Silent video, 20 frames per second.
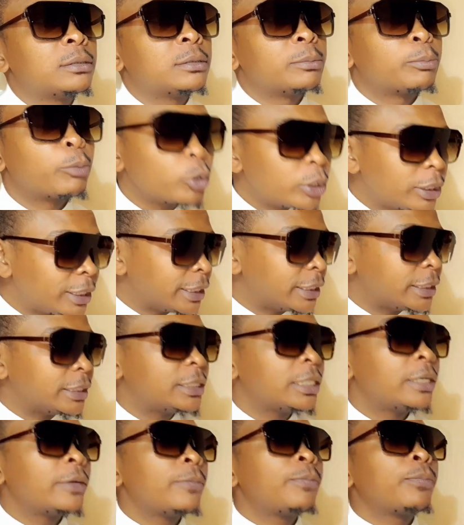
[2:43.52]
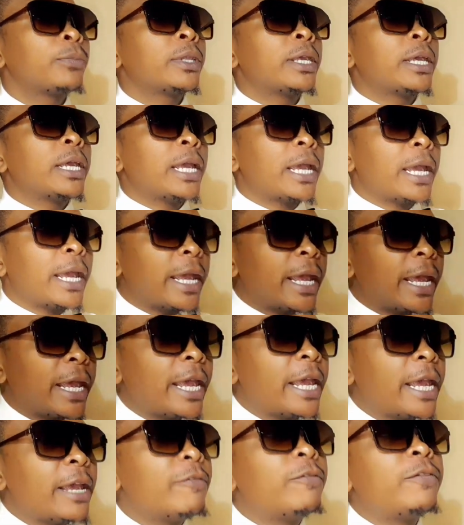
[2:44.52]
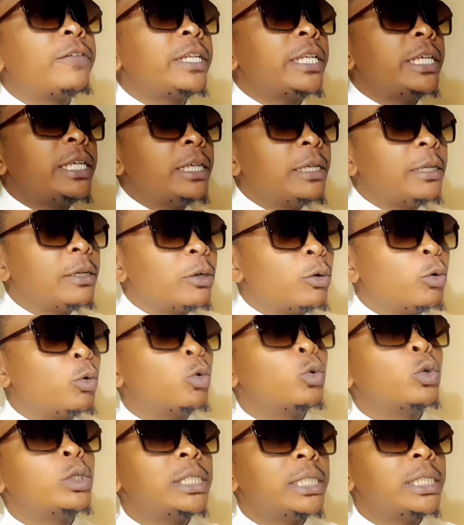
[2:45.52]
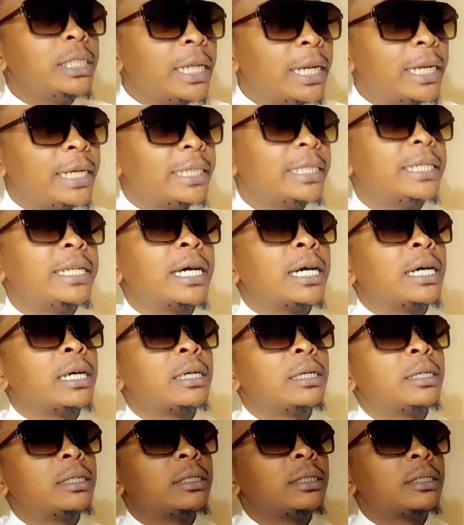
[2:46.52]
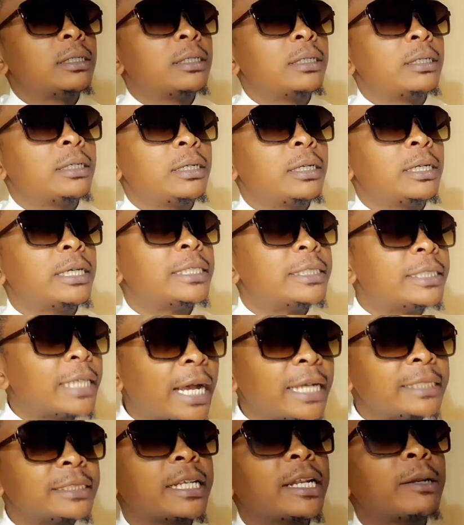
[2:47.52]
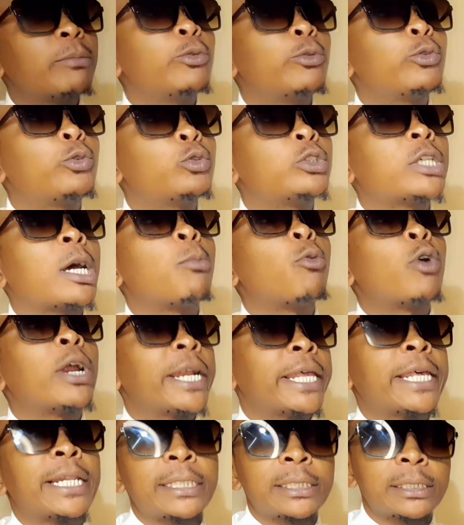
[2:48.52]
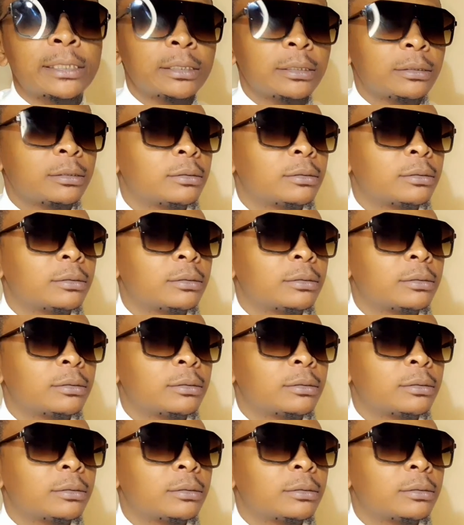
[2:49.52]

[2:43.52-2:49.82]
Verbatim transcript: Point is, every good leader is answerable to someone else.